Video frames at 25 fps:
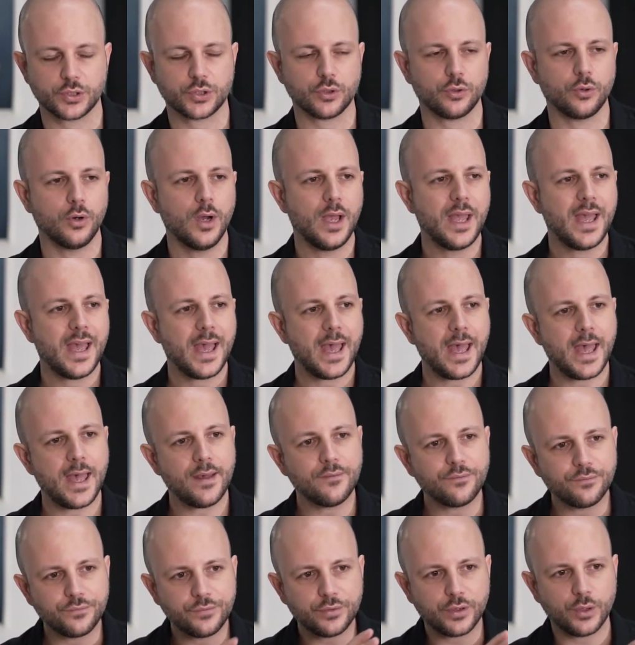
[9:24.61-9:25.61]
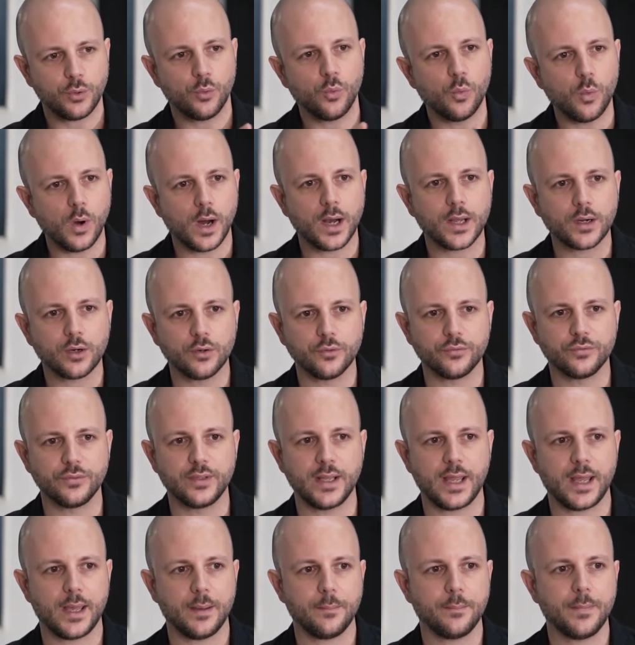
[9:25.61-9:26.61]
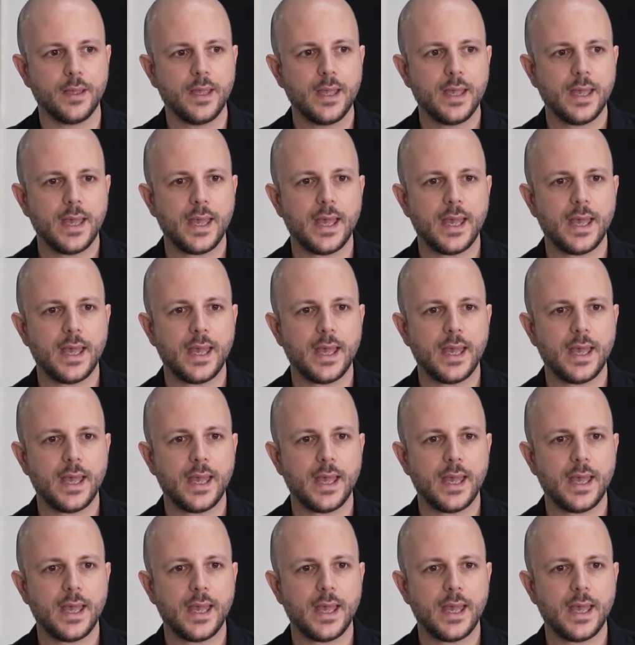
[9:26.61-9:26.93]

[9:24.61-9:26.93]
So every one of them